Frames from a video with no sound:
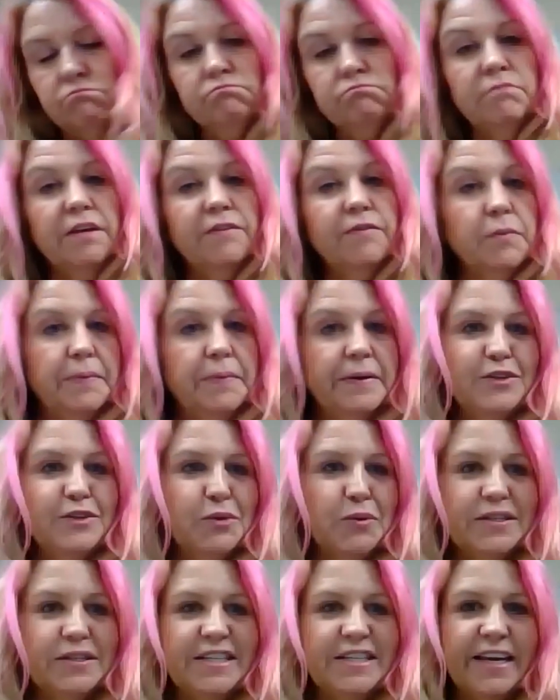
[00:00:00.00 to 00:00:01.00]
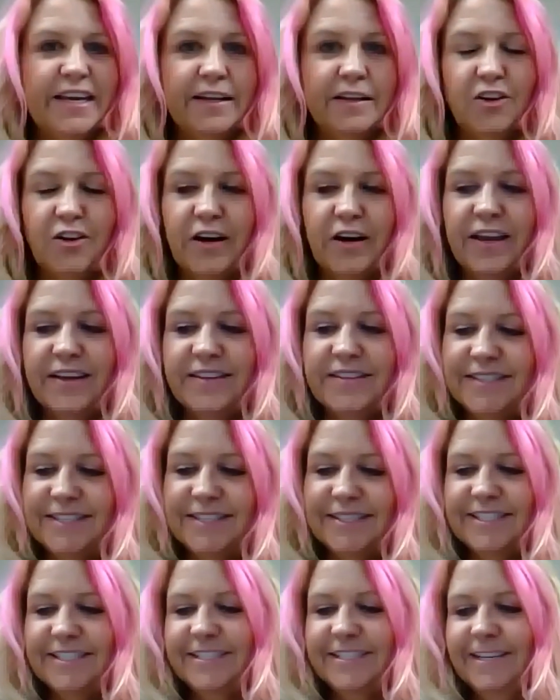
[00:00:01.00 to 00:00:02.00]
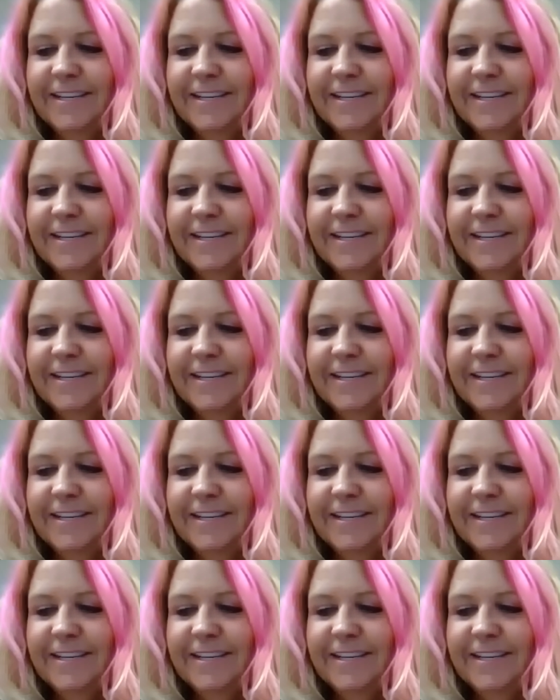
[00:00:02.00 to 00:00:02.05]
Never been to a tailor, I guess.